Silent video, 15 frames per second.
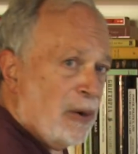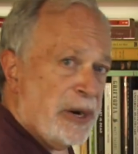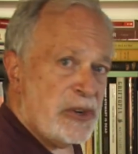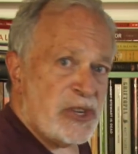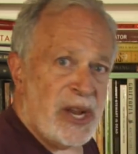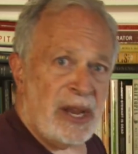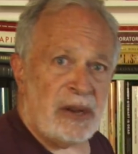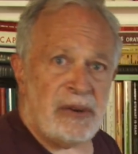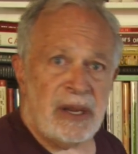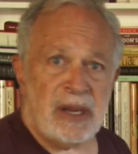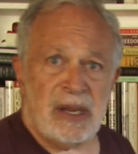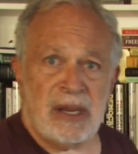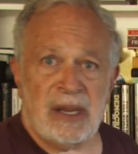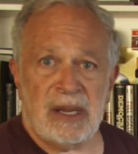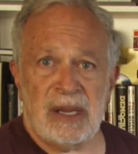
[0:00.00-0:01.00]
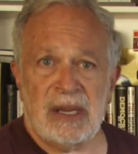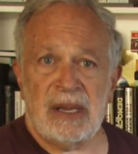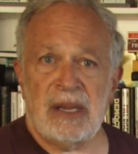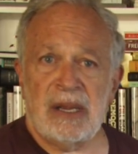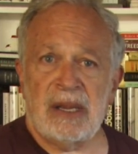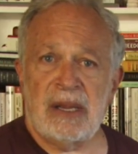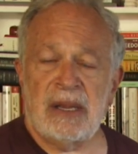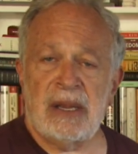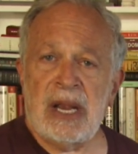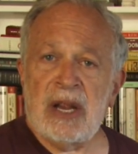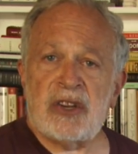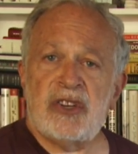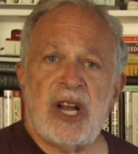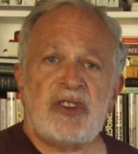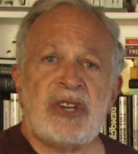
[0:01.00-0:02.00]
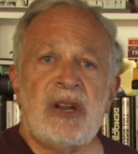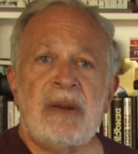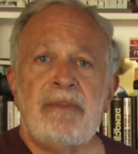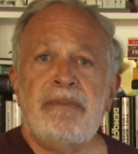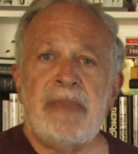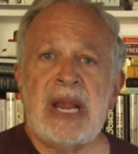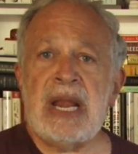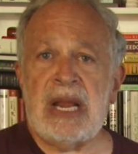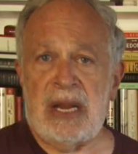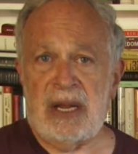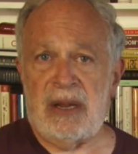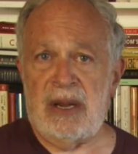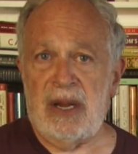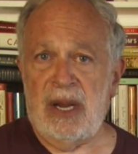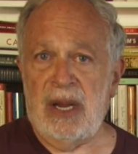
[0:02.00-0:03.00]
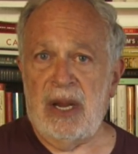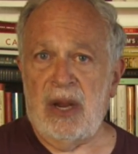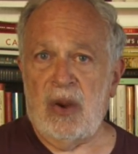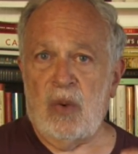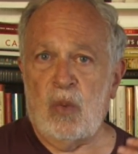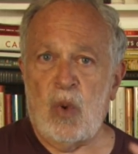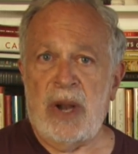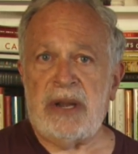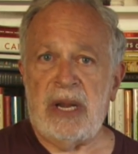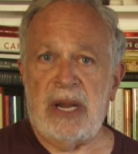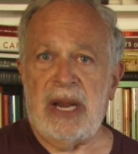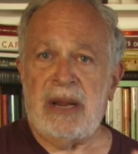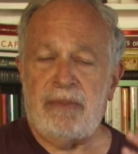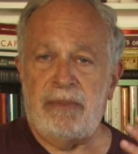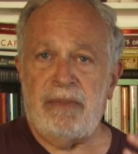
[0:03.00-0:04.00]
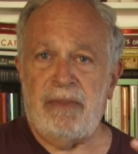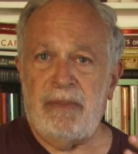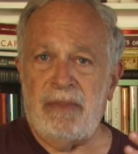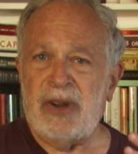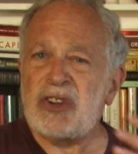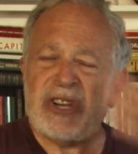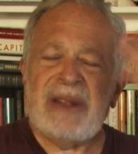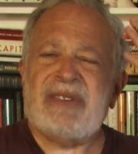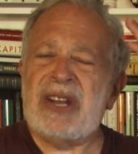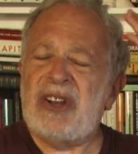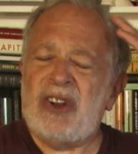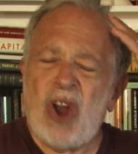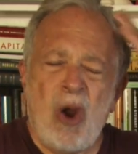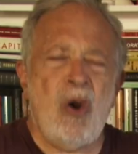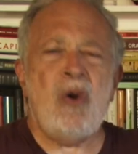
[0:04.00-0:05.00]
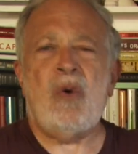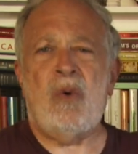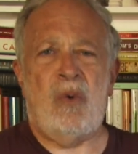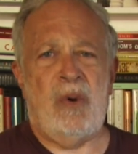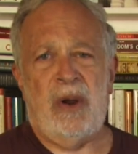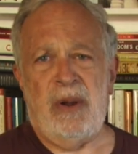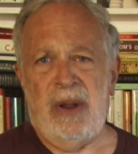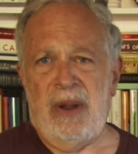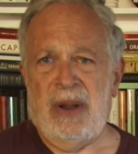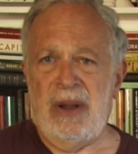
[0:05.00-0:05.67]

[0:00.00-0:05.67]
orange head, doesn't mean what it doesn't even know